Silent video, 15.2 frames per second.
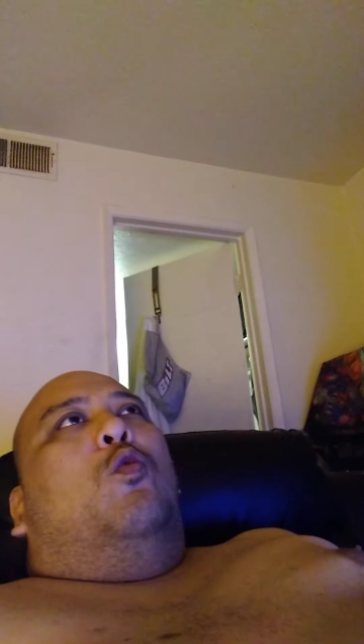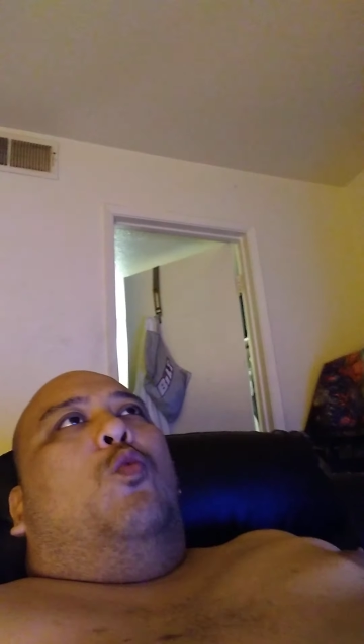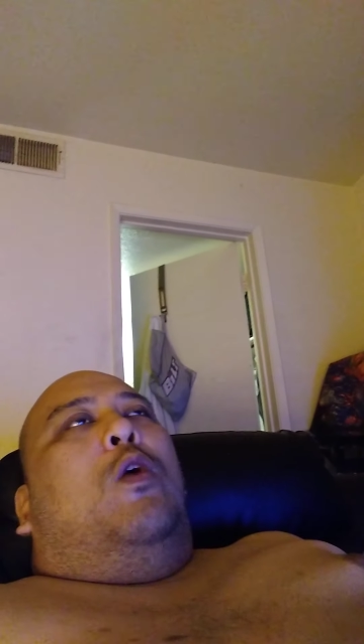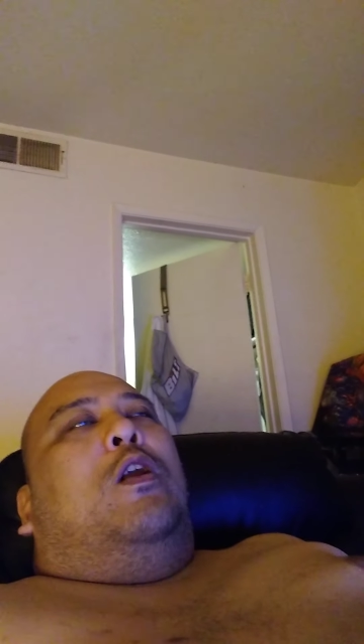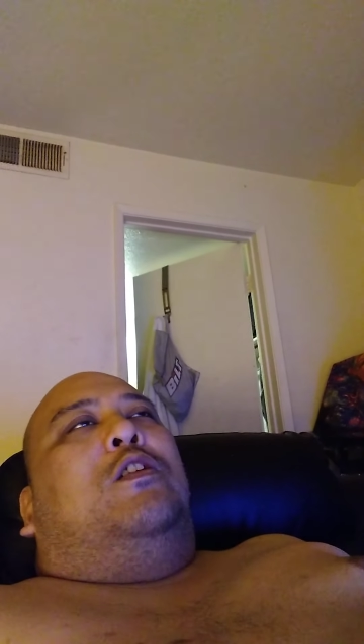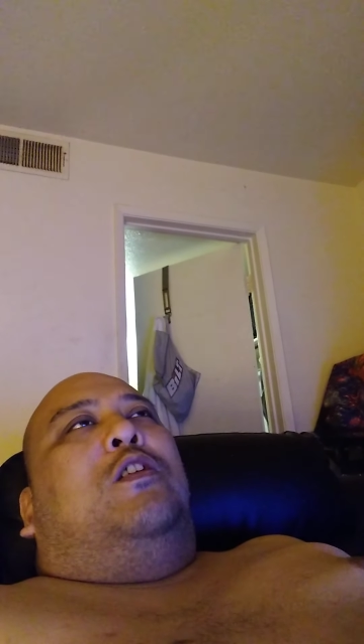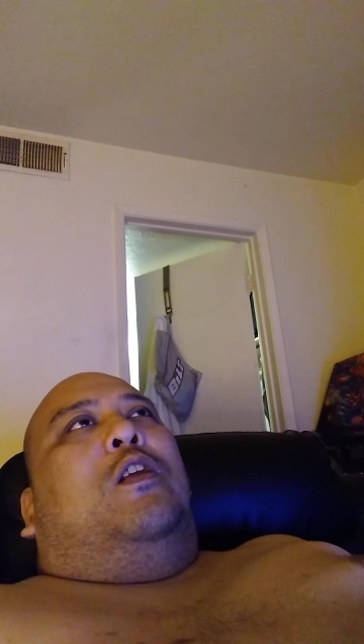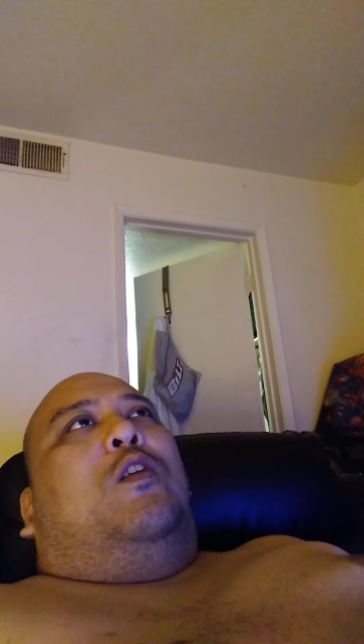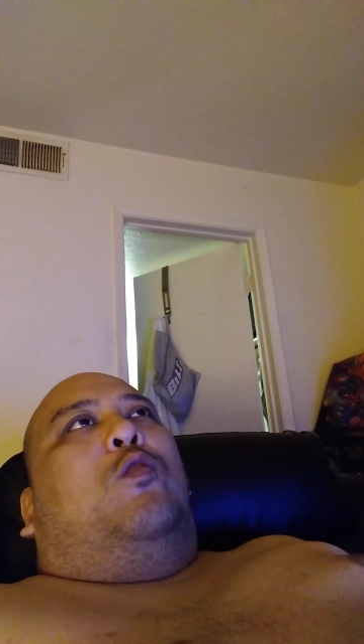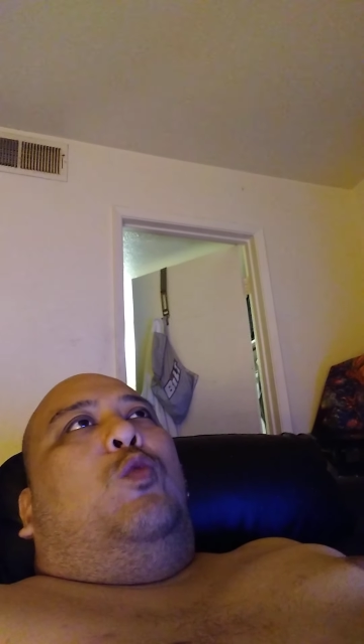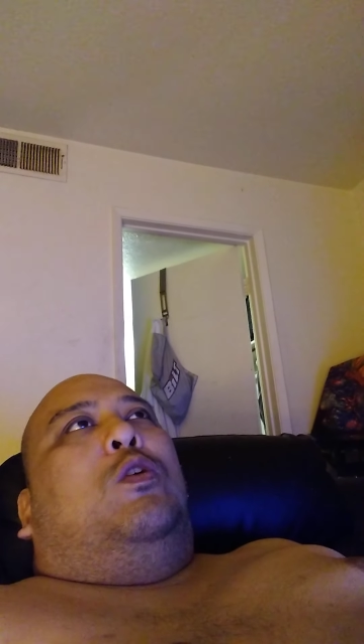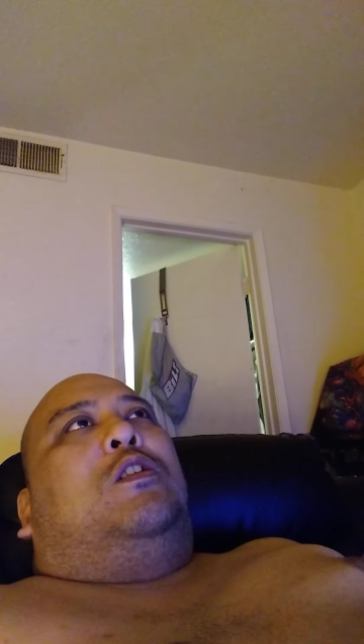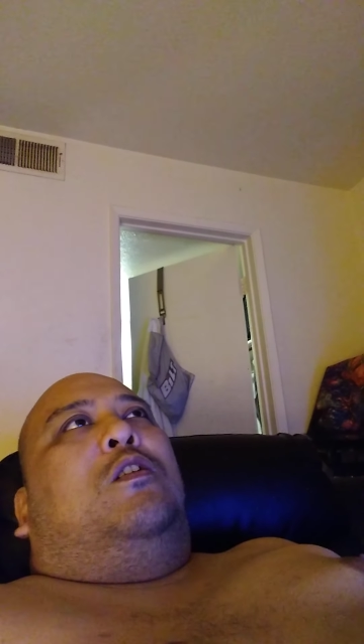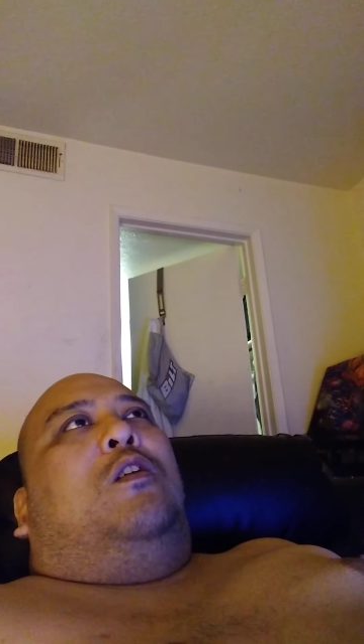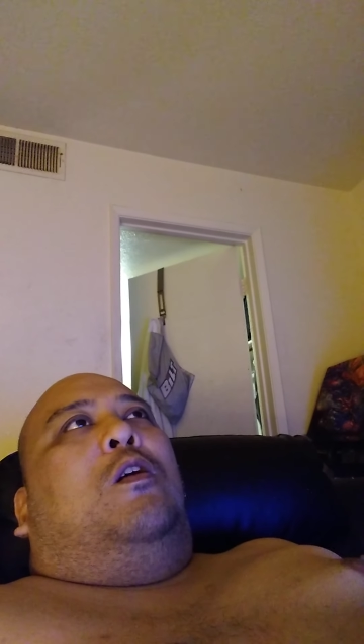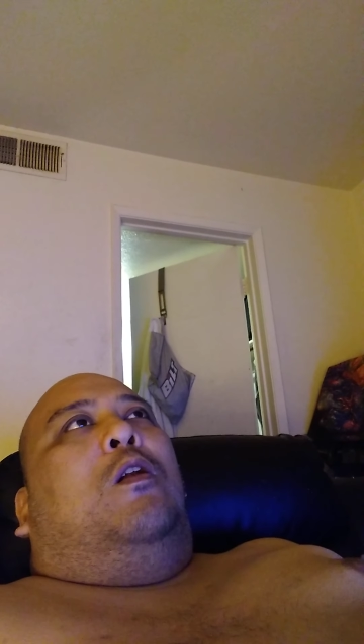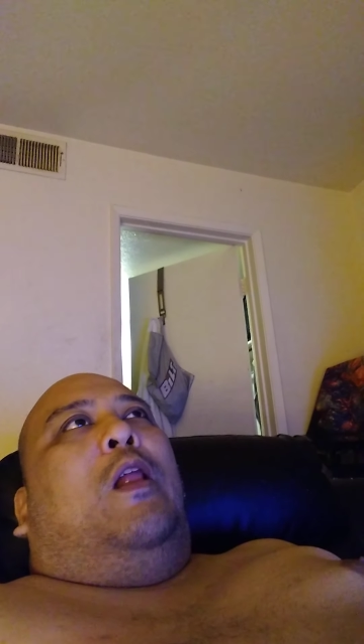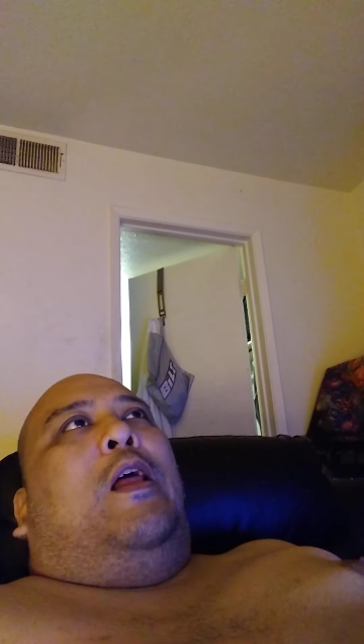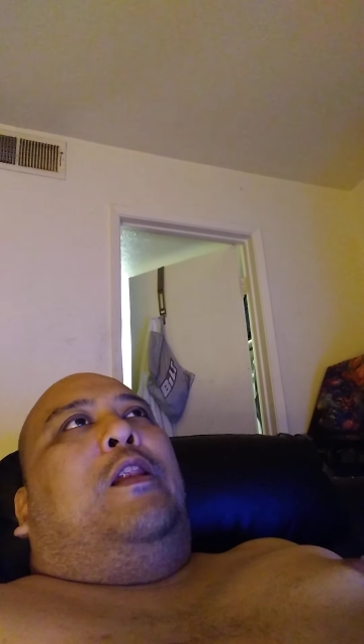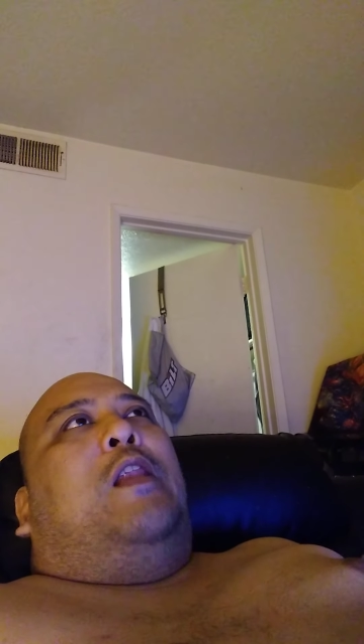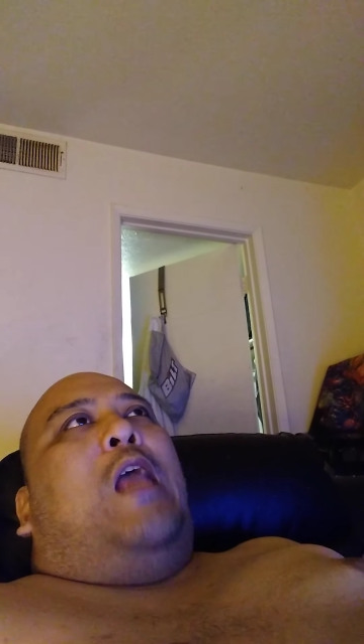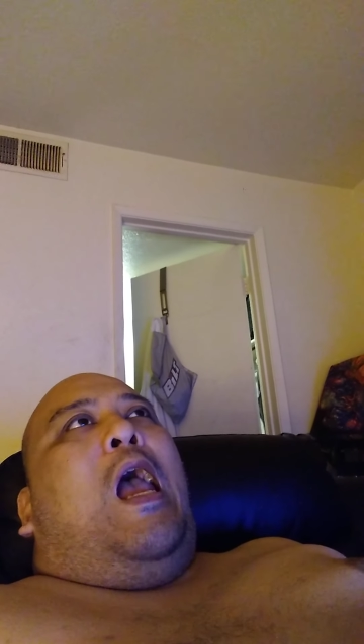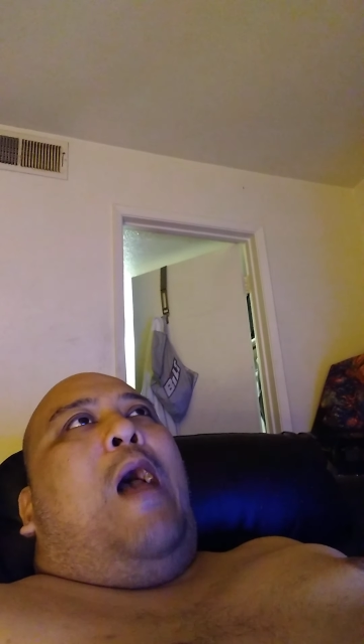what is it? Was
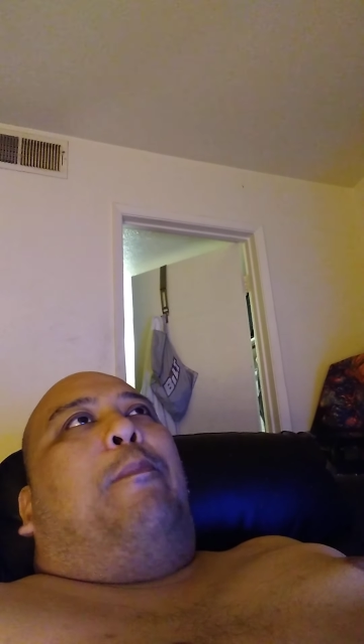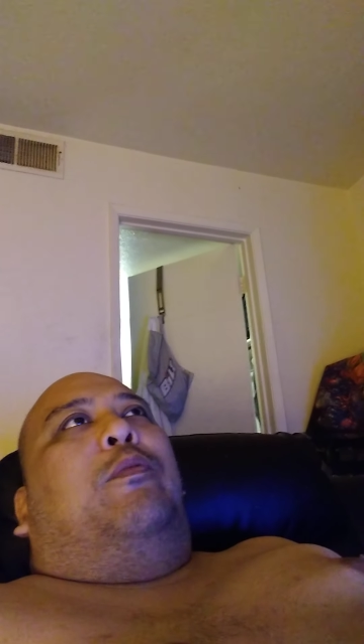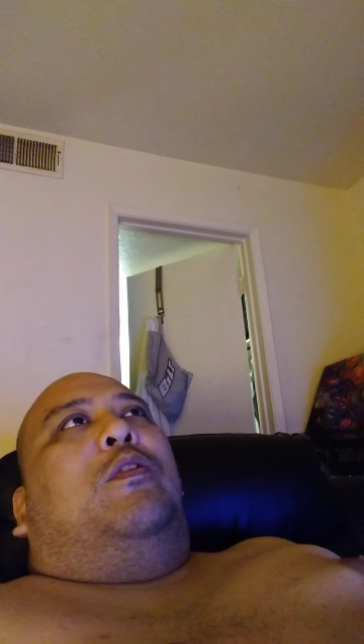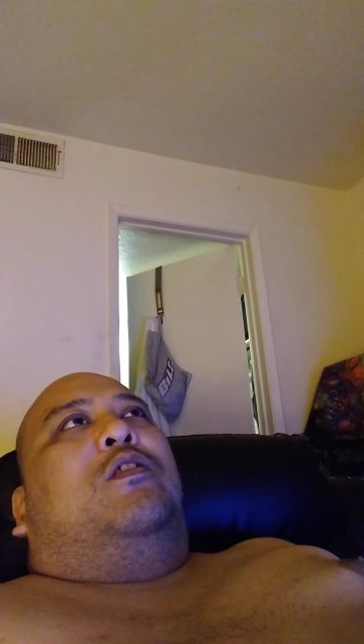Glenn Knapp?